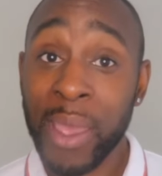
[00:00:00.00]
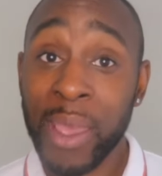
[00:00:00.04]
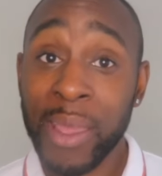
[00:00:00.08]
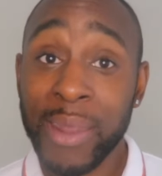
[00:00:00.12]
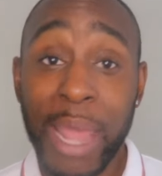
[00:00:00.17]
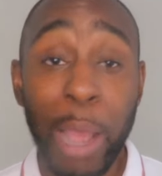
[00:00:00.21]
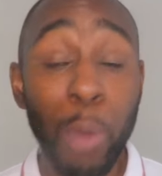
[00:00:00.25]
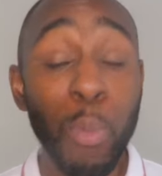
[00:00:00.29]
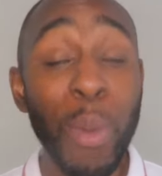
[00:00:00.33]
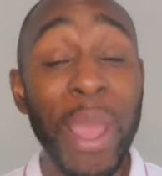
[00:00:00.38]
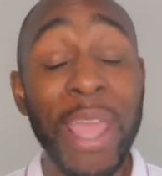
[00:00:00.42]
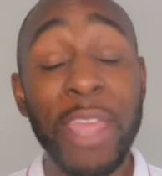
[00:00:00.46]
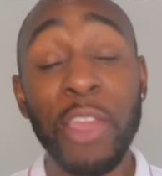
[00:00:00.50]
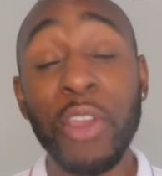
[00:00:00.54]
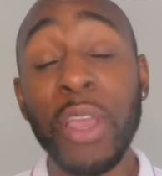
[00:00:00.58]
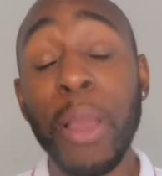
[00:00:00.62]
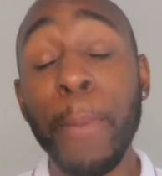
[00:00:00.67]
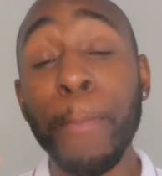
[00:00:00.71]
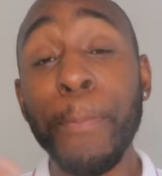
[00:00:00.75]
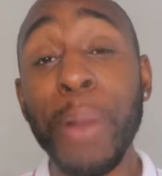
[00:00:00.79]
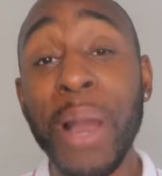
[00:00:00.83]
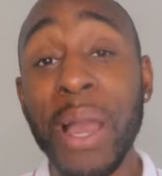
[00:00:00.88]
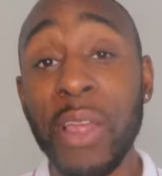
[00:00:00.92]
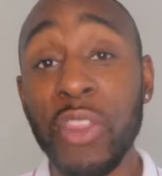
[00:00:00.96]
that where you
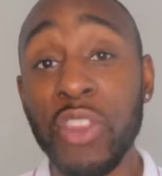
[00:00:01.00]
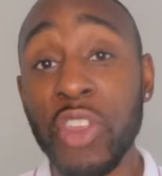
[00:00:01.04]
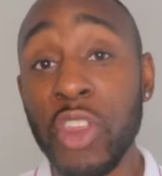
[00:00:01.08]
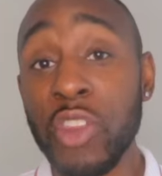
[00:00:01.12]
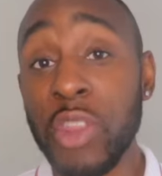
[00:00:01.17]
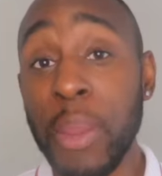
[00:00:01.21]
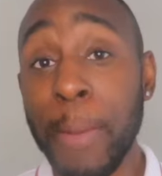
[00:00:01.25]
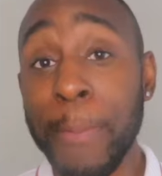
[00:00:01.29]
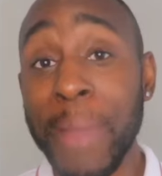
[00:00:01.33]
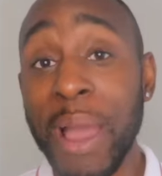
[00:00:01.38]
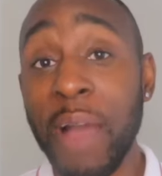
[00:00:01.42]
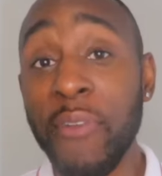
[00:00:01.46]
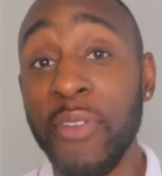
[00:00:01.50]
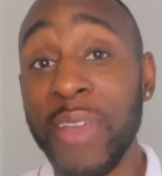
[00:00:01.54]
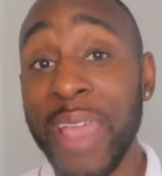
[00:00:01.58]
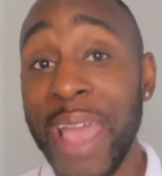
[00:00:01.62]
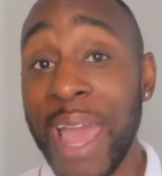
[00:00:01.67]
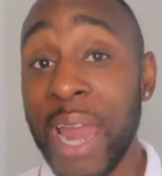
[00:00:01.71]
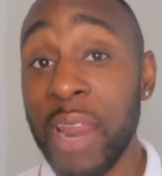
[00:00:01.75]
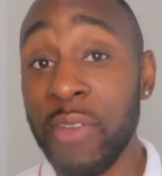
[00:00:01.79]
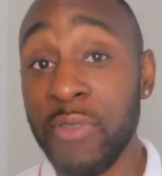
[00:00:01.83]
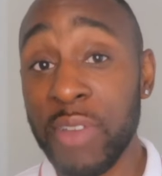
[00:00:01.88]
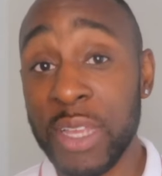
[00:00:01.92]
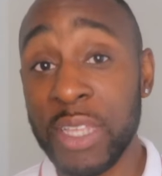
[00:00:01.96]
can punch in the amount of
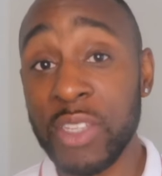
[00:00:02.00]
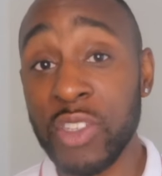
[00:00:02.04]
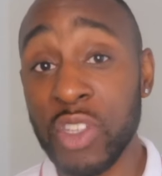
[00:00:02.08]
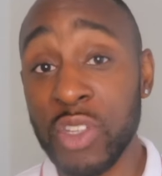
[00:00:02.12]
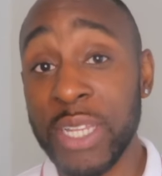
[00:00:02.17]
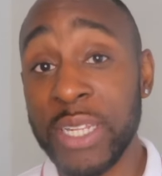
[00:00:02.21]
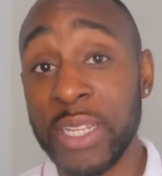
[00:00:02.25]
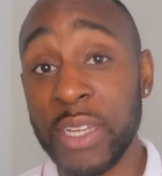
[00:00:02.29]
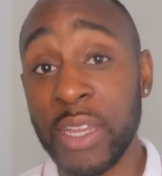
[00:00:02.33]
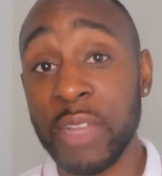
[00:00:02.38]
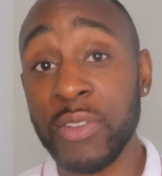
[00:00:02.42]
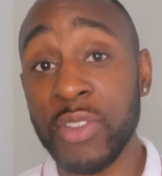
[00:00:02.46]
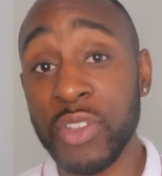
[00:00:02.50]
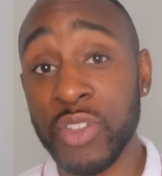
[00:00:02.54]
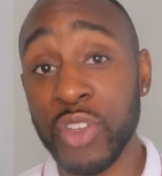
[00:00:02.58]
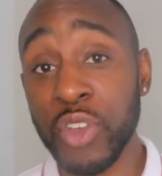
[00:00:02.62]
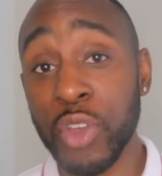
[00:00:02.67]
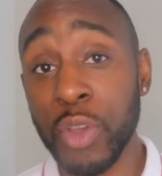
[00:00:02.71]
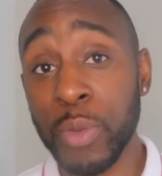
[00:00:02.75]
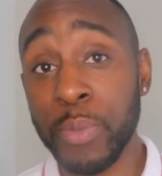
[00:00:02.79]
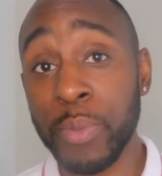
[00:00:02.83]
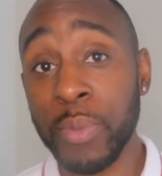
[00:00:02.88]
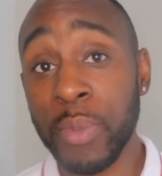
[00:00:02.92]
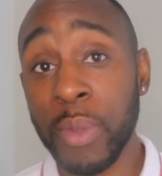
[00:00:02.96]
calories you need to
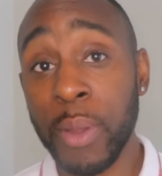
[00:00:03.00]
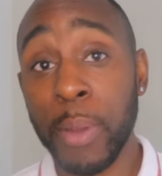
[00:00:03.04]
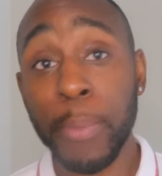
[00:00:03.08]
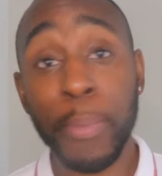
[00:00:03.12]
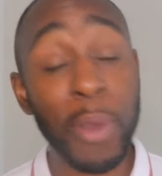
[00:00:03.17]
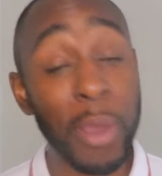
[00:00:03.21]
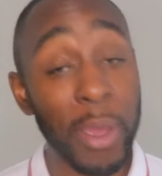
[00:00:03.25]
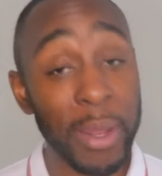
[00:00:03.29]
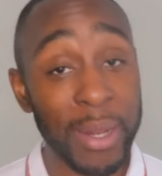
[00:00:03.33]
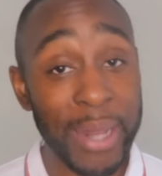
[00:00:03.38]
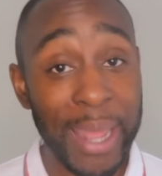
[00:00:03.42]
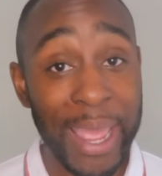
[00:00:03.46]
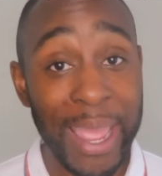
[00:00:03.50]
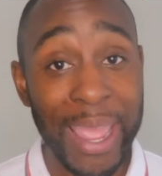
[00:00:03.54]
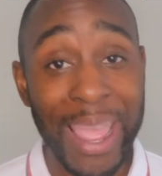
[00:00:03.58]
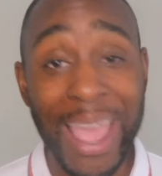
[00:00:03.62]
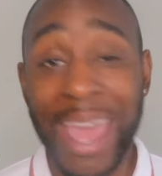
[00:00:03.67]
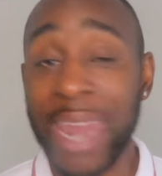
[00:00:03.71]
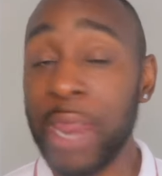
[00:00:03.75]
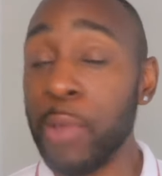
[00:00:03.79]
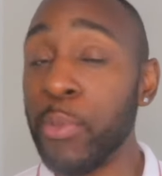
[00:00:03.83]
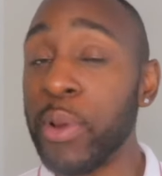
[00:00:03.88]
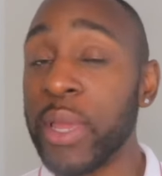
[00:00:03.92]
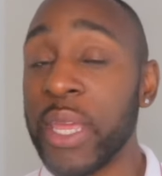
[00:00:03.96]
consume per day,
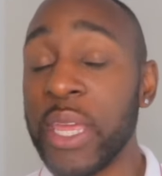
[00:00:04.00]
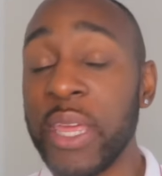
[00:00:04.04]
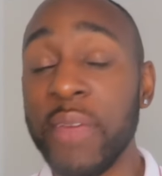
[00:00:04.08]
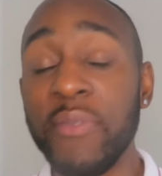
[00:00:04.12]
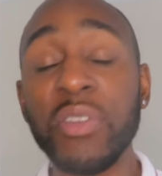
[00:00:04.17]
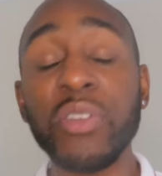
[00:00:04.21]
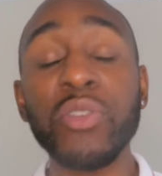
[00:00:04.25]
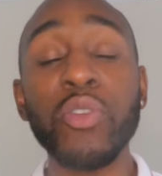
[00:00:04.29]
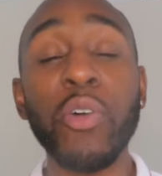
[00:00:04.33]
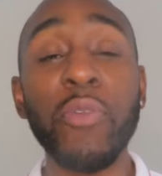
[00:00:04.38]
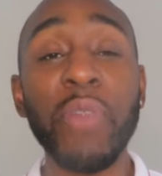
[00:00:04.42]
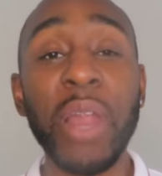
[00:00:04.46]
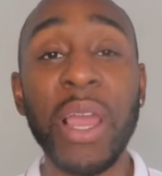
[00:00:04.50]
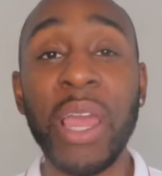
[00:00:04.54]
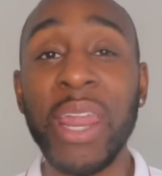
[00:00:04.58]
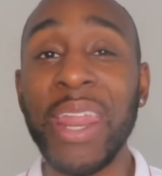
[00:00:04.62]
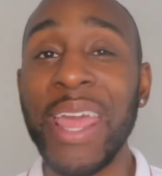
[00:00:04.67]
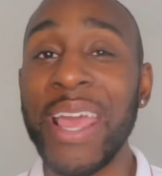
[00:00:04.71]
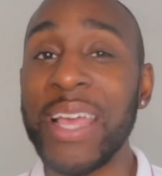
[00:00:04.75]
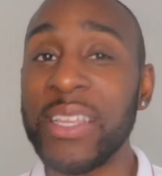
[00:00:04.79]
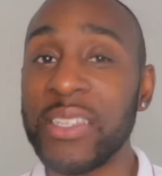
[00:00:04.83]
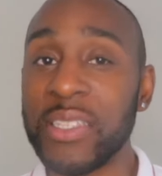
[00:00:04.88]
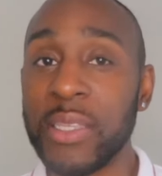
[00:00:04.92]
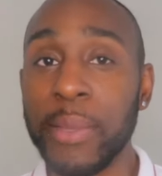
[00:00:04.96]
and it would give you sort of like an
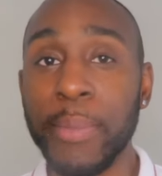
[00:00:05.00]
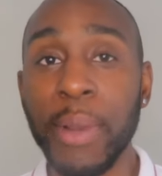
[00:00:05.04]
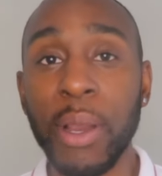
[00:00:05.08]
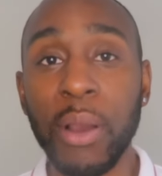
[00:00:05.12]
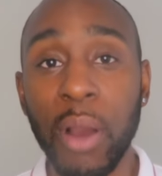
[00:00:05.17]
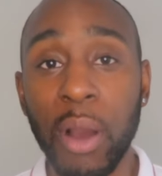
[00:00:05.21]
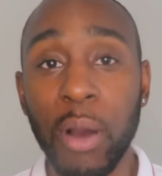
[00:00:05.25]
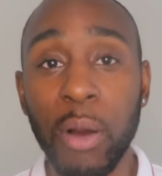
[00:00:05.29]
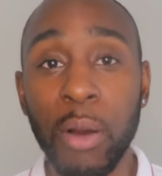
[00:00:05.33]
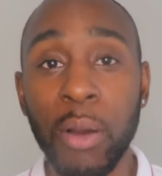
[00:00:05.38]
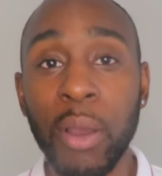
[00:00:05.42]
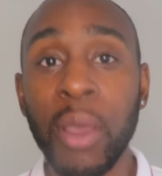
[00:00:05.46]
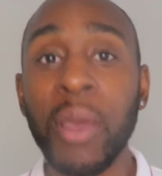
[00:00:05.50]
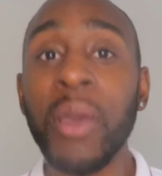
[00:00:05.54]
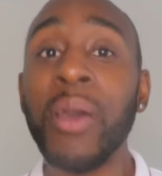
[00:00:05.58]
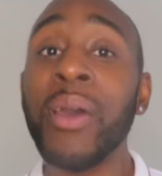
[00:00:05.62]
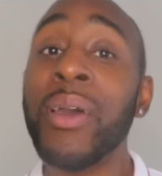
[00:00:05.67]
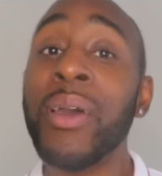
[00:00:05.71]
estimate goal.